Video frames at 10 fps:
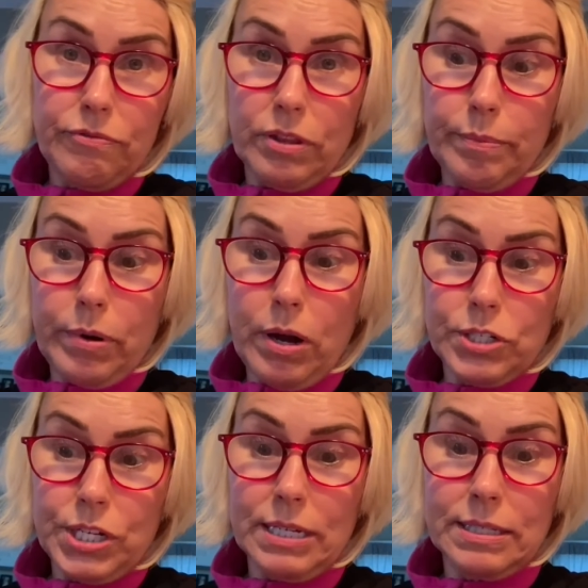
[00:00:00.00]
for the
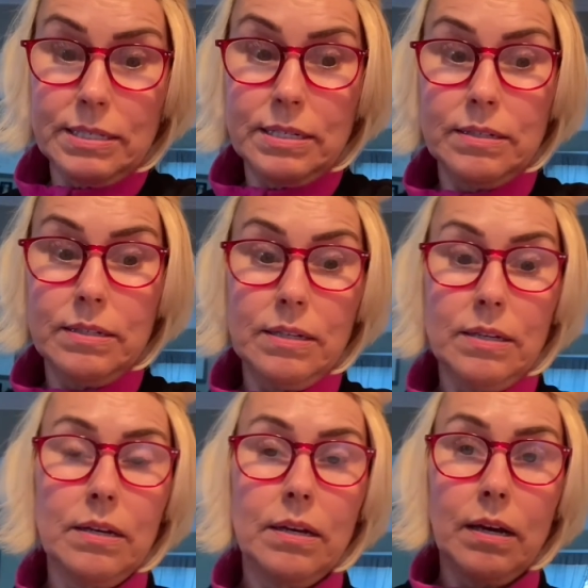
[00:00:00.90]
project:
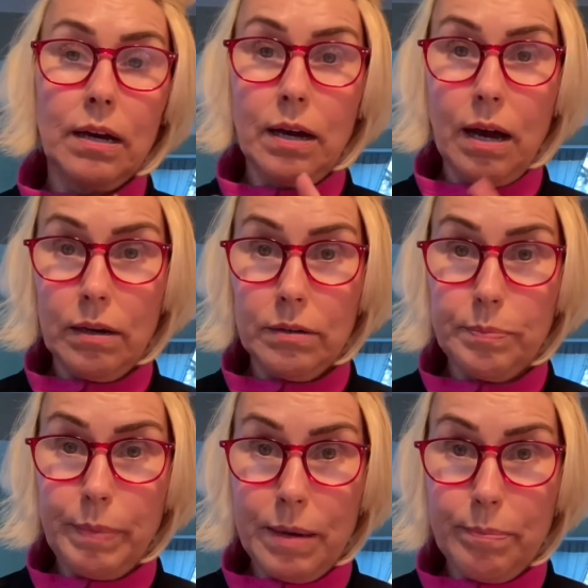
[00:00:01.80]

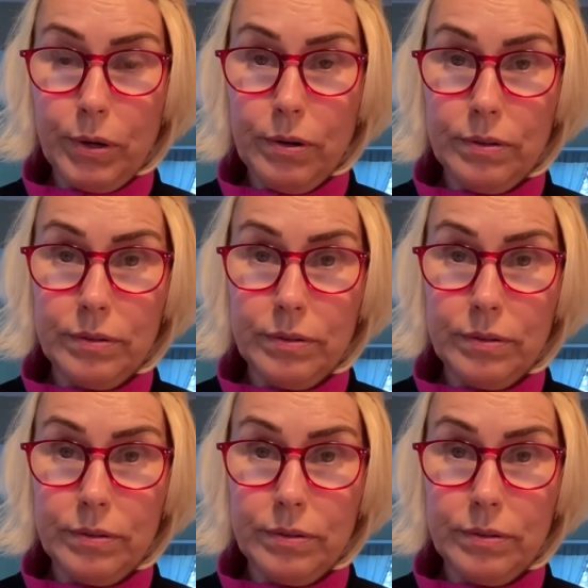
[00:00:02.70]
colored paper,